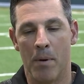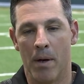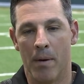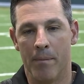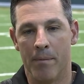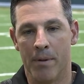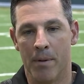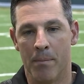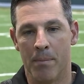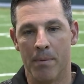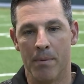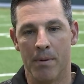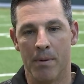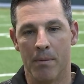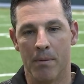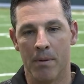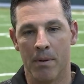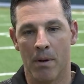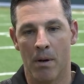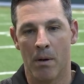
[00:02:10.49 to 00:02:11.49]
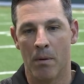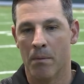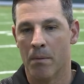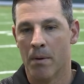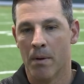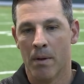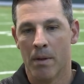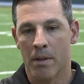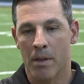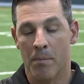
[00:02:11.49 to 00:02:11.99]
But
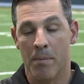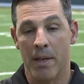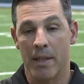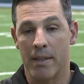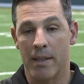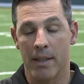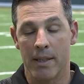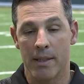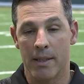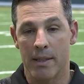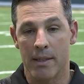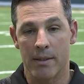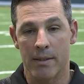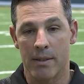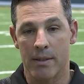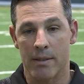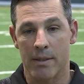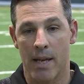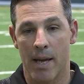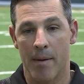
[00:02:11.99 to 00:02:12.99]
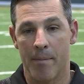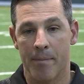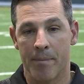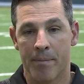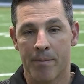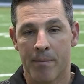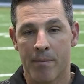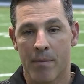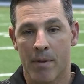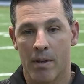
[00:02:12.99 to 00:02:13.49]
the big thing is that
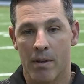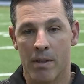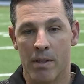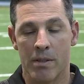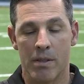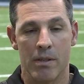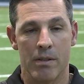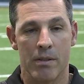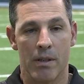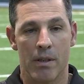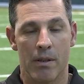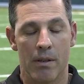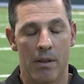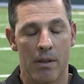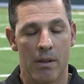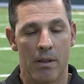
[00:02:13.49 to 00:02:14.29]
this is a